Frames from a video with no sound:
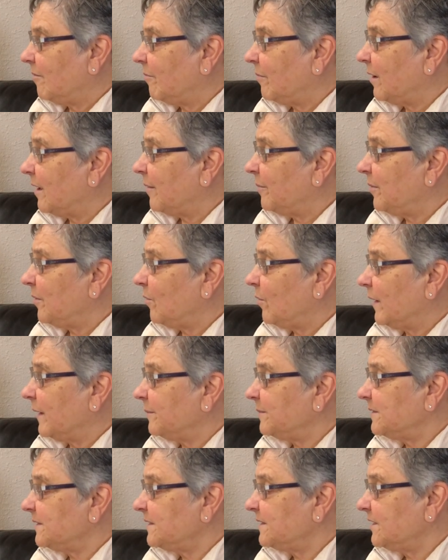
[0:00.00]
Papa
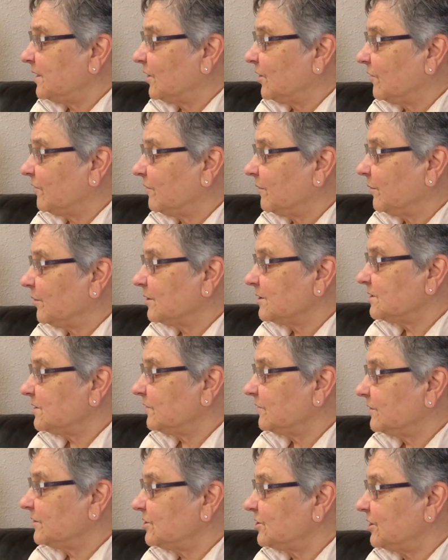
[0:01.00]
wiped a tear from
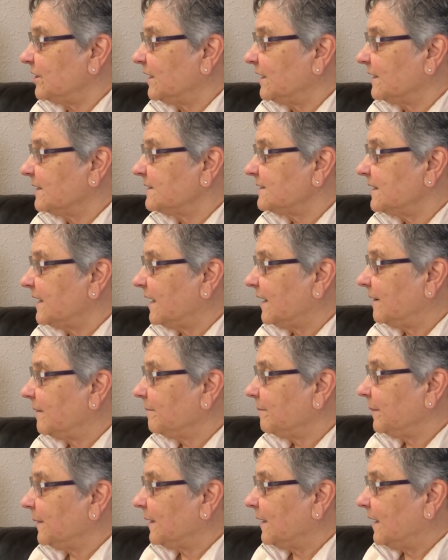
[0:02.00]
Christopher's cheek and said,
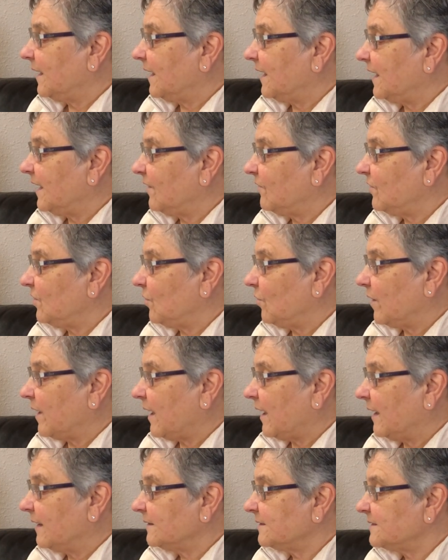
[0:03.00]
"If you
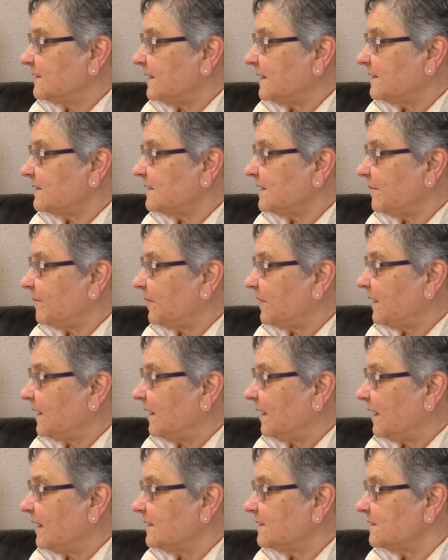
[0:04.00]
can't say
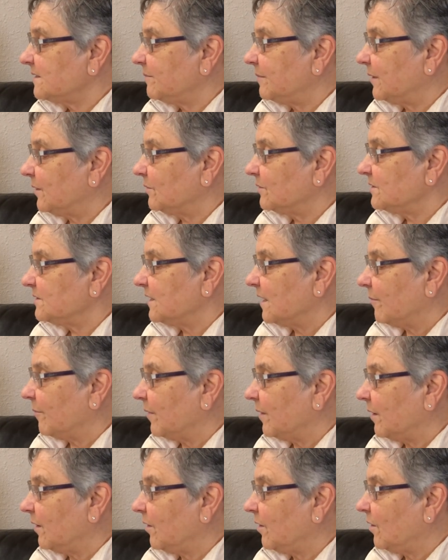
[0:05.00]
something nice about
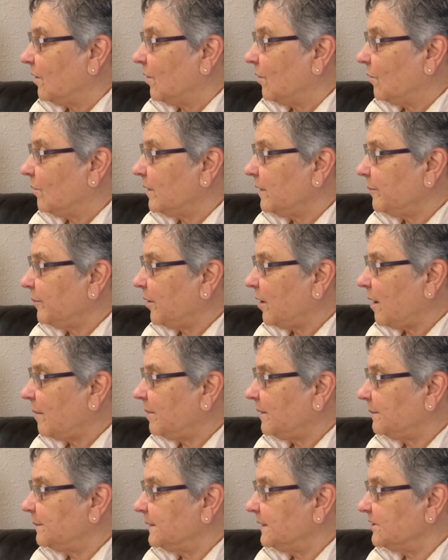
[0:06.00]
someone, we
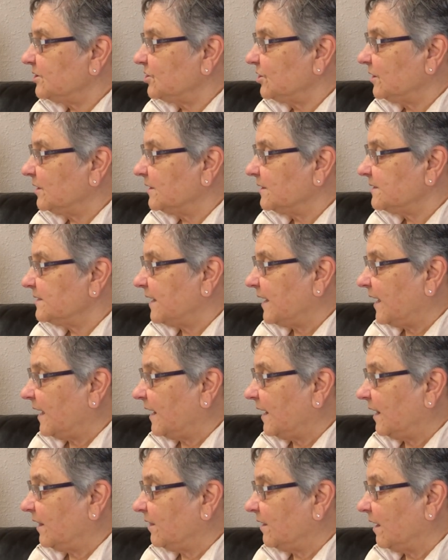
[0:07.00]
probably shouldn't say
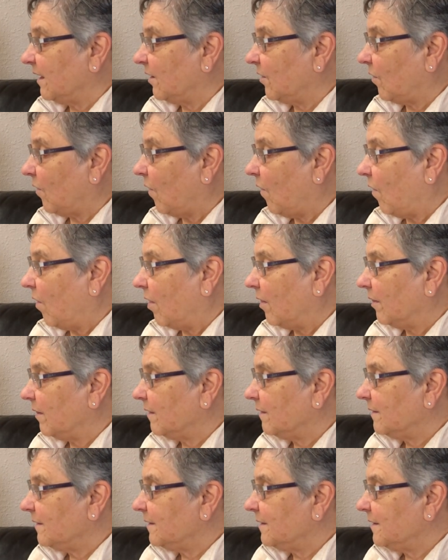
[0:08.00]
anything at
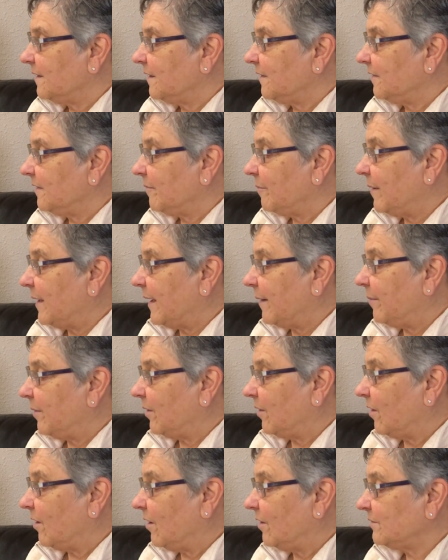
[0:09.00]
all. The Bible
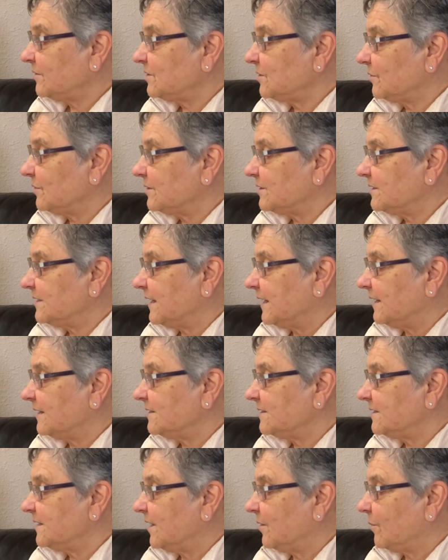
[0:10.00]
also
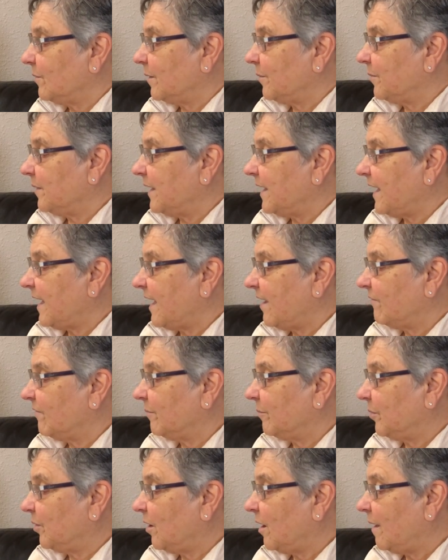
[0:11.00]
says that when we have
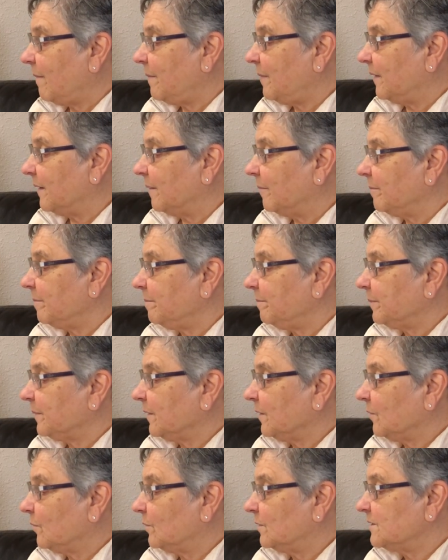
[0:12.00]
a problem
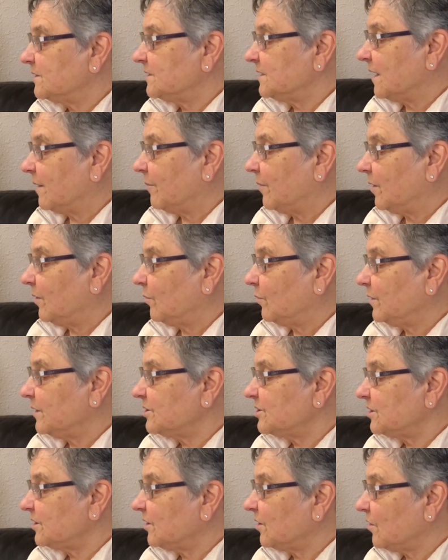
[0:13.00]
with someone, we
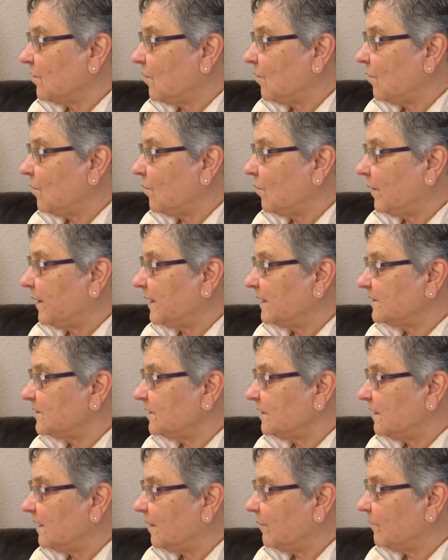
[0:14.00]
should go right
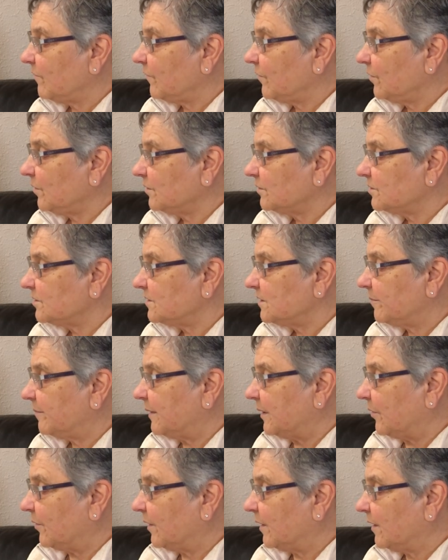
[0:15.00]
to them first
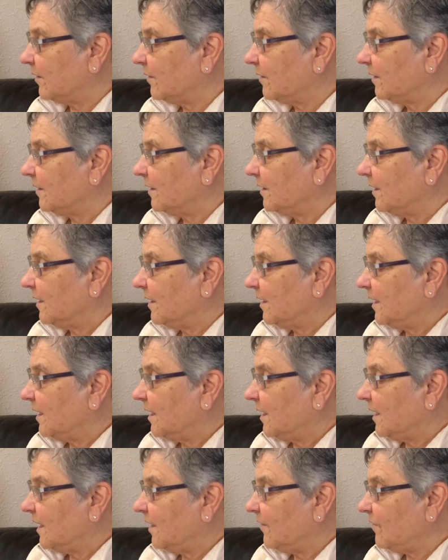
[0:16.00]
about it.
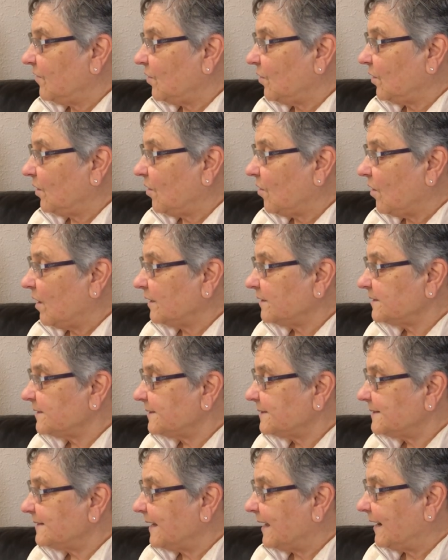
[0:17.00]
If you had gone to
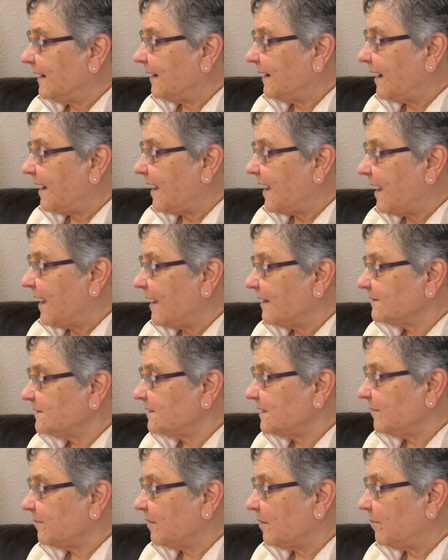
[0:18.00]
Sid and asked
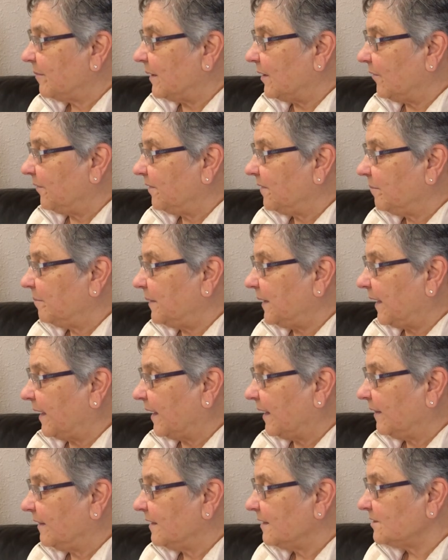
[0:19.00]
him about the
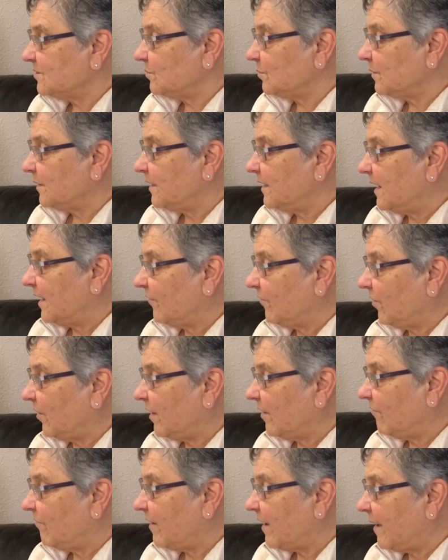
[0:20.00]
pen, this would never
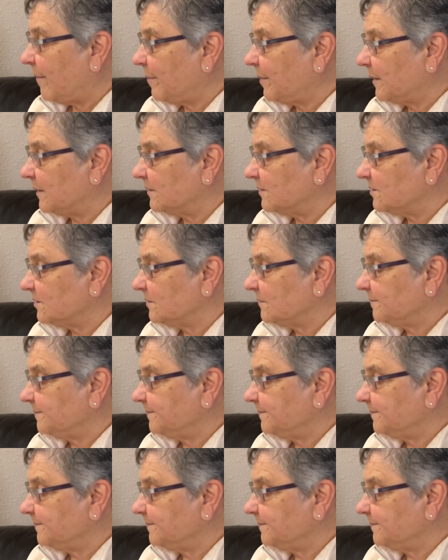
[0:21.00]
have happened."